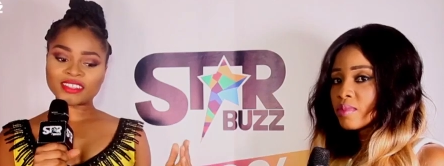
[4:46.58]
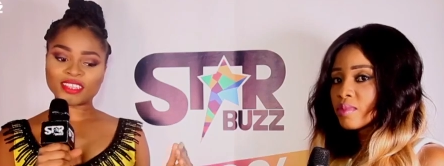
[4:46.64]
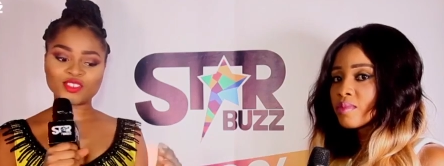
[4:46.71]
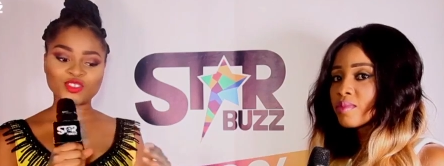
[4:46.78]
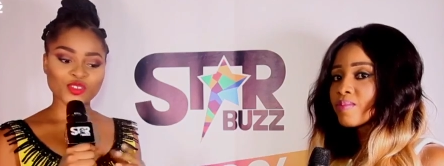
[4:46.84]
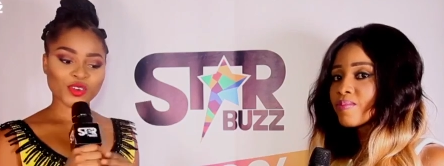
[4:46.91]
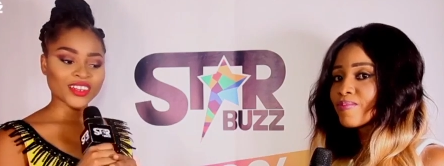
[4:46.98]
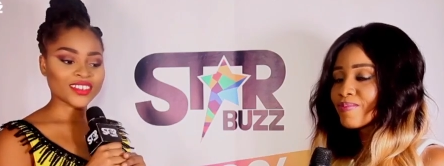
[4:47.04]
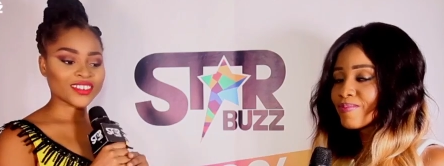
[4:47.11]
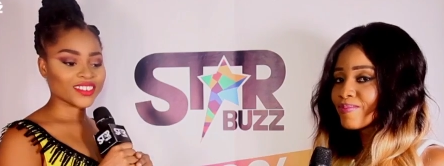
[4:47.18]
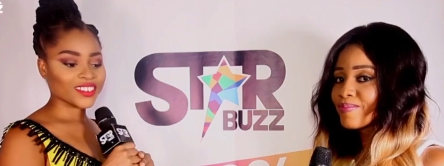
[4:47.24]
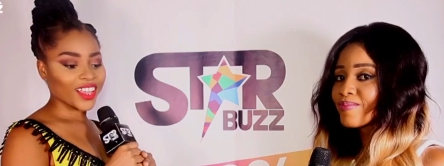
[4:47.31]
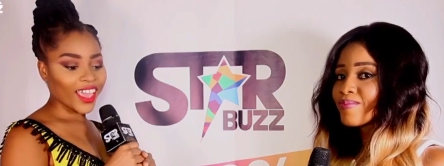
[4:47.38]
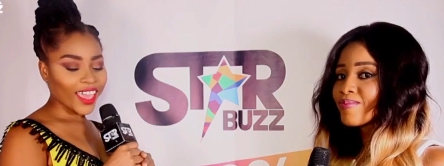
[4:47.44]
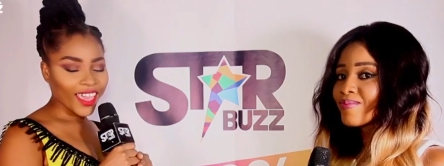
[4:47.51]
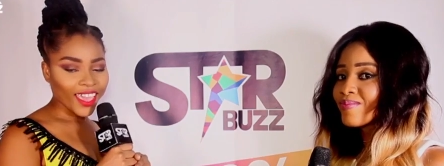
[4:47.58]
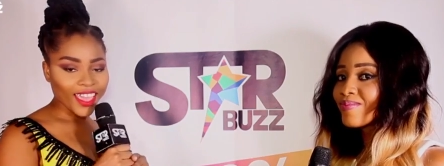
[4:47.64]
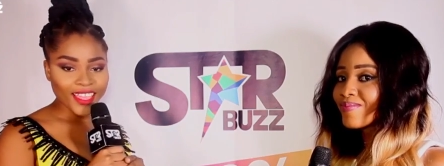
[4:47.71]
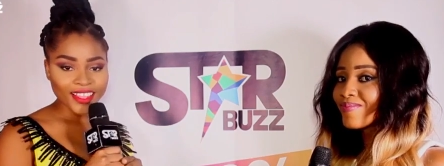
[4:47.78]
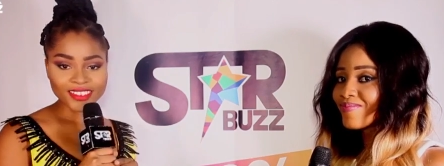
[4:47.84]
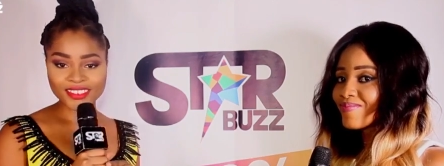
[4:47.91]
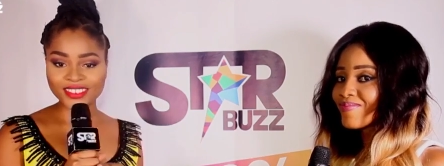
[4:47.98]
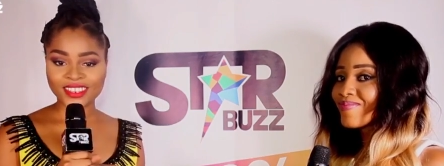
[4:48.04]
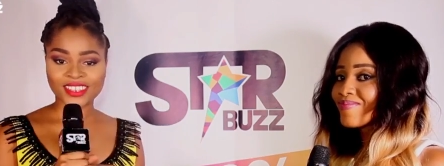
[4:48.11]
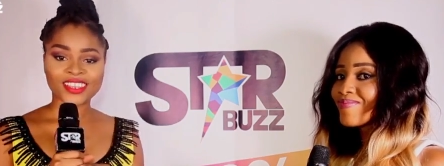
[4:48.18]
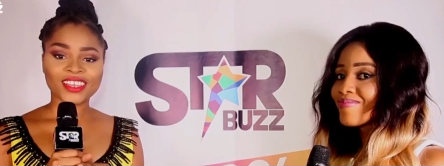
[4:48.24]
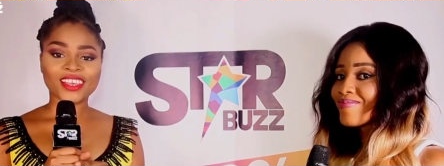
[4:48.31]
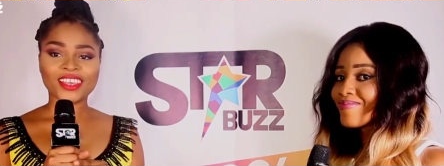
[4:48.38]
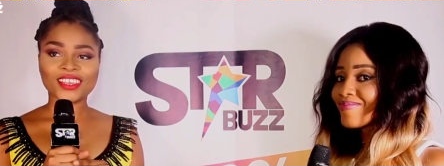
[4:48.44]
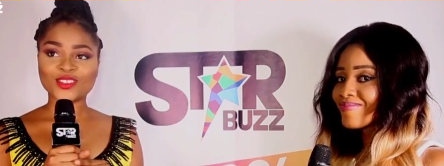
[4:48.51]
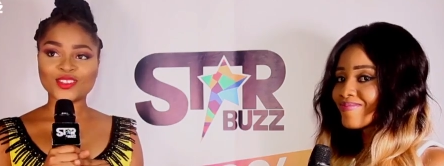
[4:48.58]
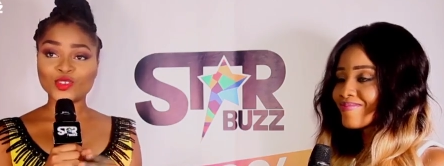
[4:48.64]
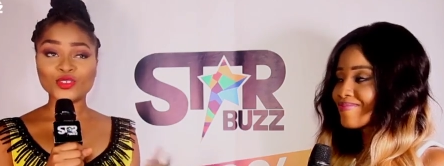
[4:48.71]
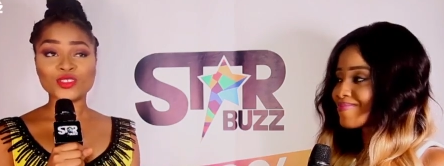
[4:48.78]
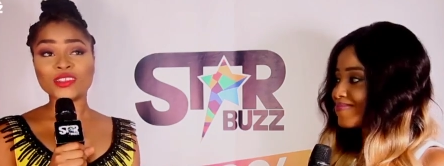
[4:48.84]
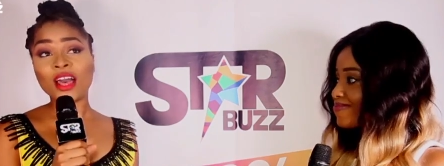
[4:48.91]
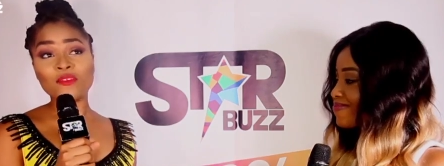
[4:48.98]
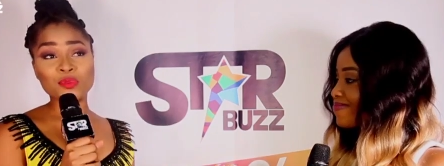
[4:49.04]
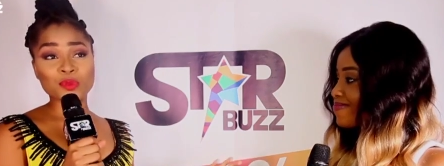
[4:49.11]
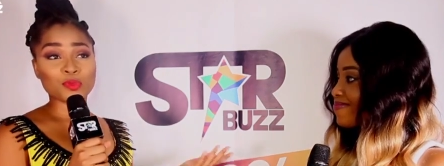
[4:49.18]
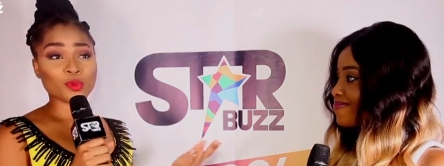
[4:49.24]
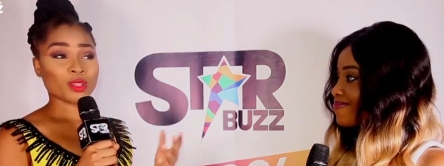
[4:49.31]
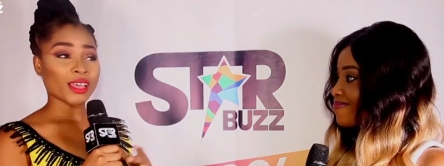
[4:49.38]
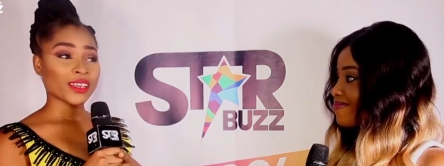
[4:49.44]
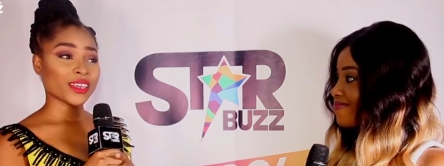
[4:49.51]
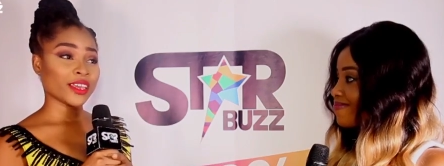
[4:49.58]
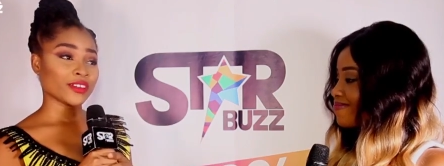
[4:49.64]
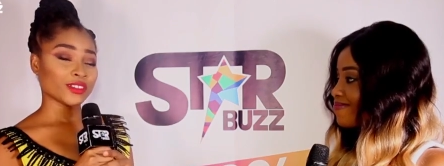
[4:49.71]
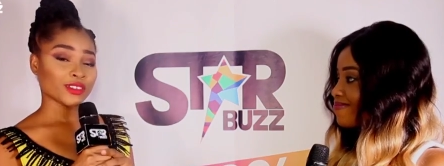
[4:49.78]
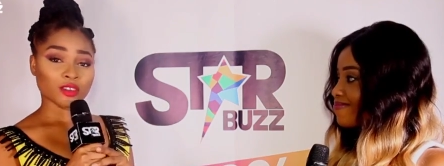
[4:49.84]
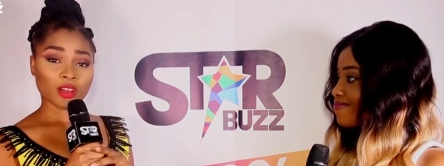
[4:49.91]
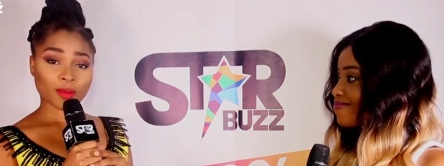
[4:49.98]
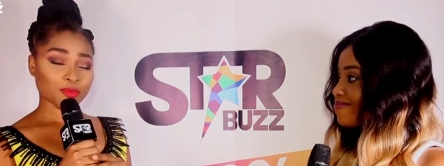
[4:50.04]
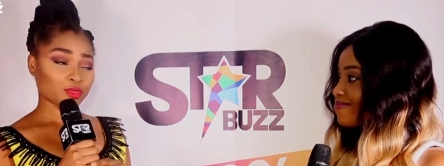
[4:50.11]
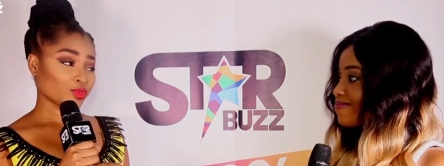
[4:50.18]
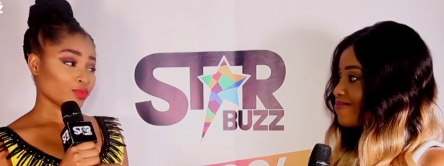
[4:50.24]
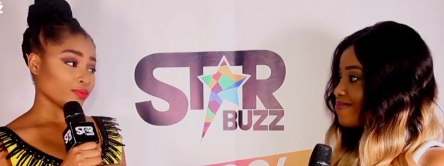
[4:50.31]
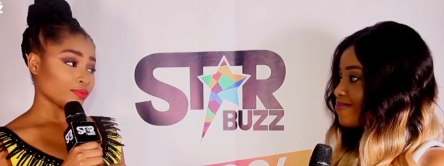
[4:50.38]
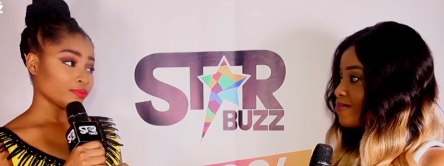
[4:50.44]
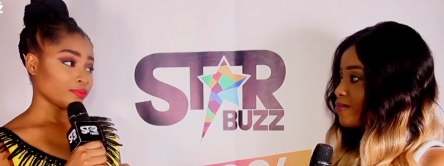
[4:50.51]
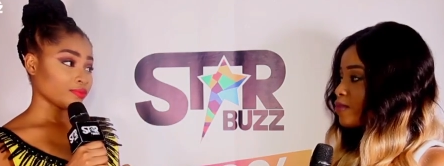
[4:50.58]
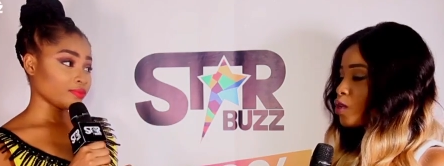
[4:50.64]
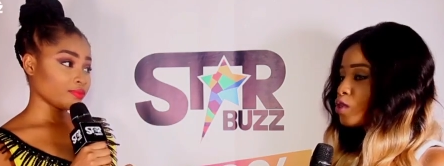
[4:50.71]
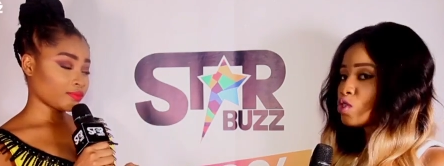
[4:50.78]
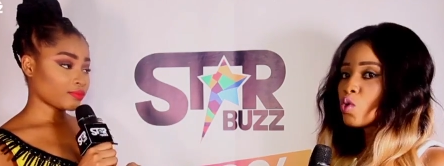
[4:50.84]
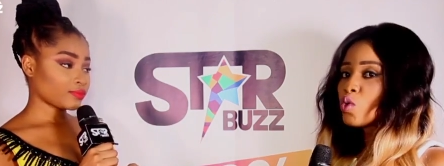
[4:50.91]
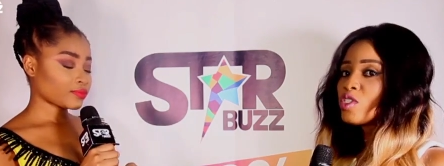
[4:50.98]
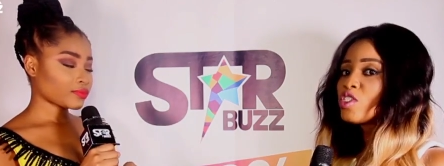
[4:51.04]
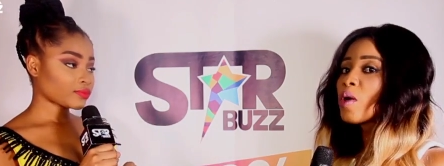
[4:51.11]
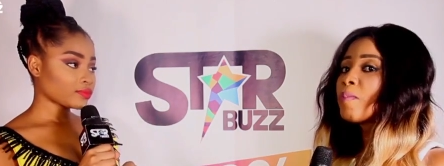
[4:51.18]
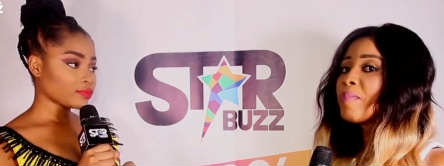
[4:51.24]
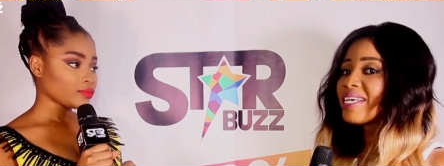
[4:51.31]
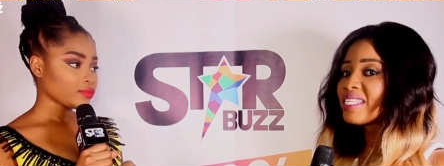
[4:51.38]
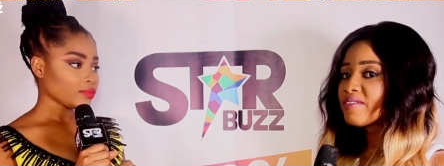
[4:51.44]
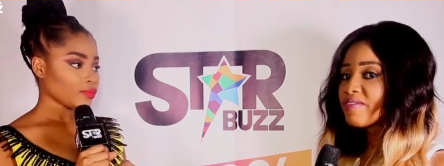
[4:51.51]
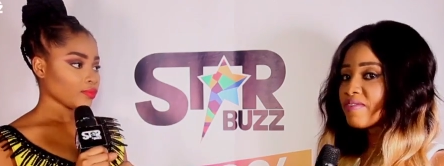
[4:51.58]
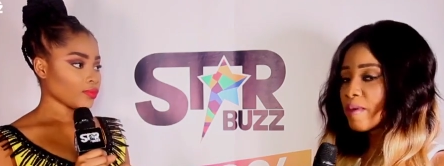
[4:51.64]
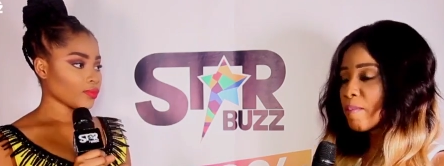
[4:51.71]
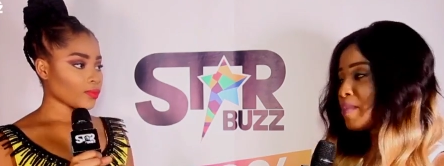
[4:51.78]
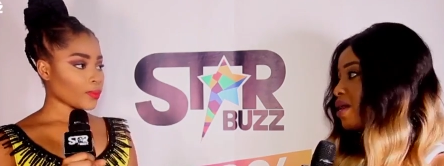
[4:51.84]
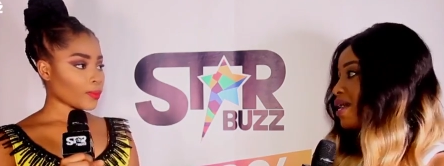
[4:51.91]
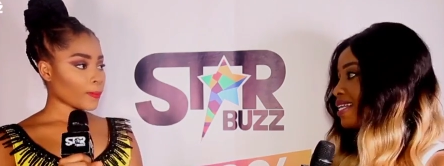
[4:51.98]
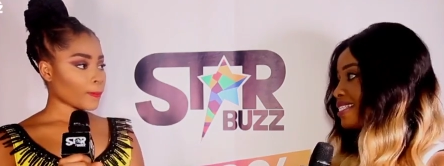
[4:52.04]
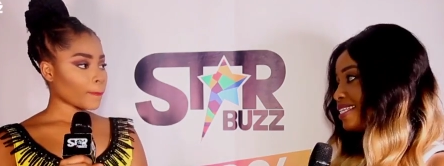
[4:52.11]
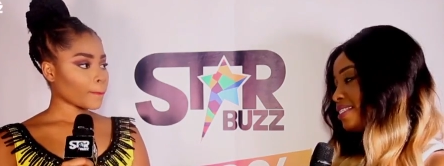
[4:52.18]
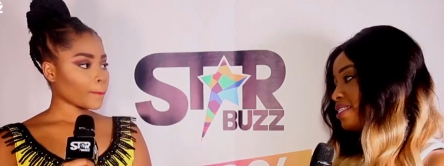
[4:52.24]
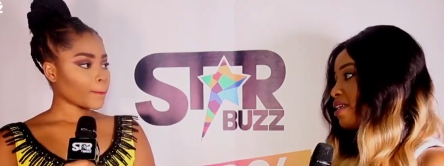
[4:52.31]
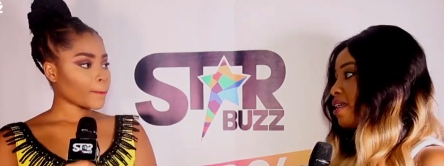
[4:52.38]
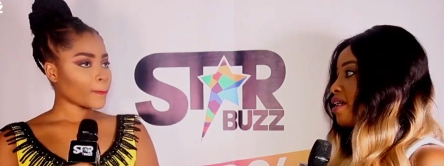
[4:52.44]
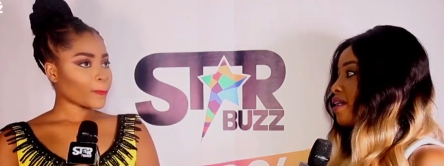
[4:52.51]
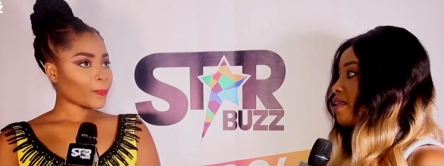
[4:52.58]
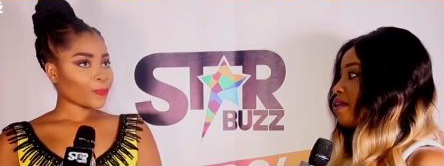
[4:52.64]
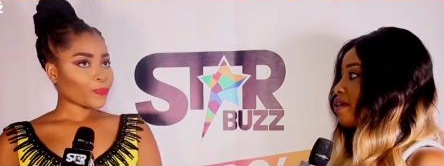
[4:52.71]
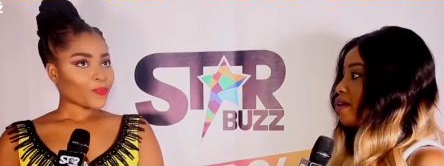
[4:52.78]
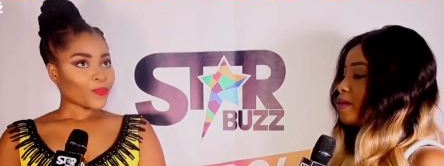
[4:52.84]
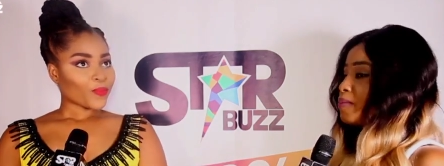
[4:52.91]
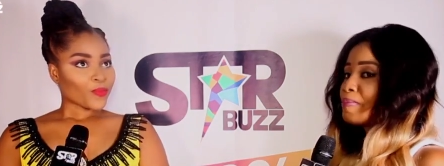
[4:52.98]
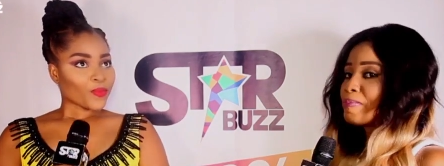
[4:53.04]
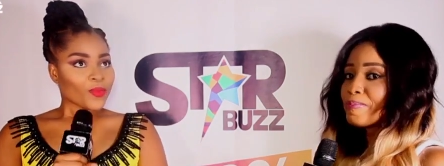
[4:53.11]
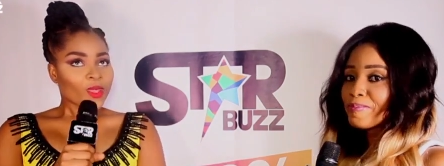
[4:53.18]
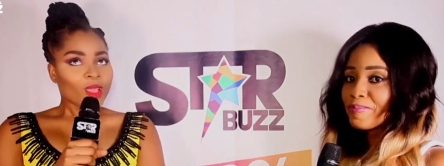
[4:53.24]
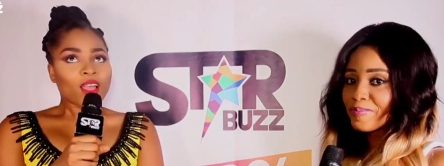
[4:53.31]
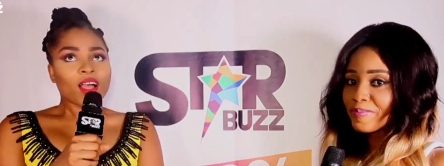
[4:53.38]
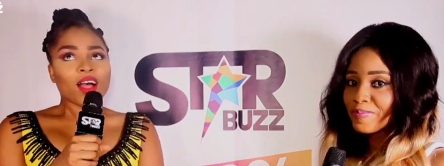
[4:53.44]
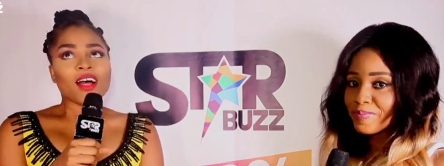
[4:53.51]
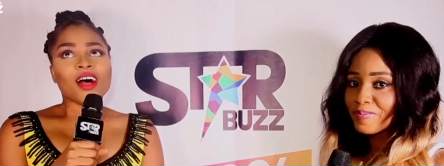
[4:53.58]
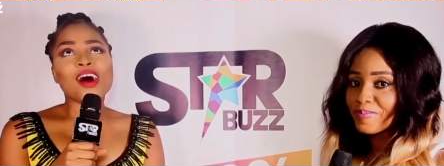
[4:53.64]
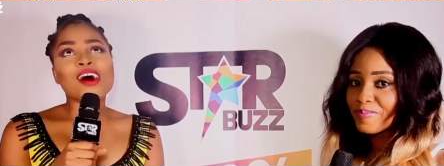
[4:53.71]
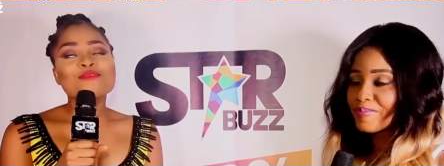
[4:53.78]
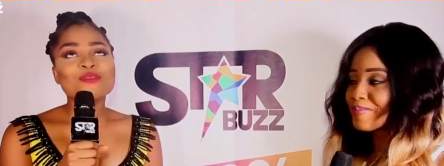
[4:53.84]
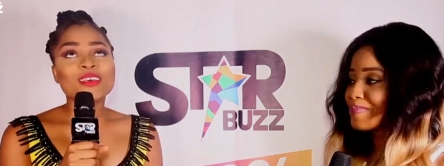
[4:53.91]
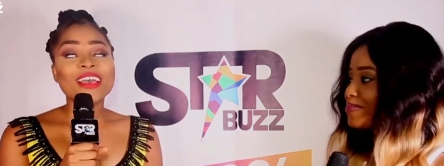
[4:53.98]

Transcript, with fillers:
Speaker 1: the trend, and it's good to have people like her to look
Speaker 2: up to. So, who is your best male artist in Ghana here?
Speaker 1: Um, the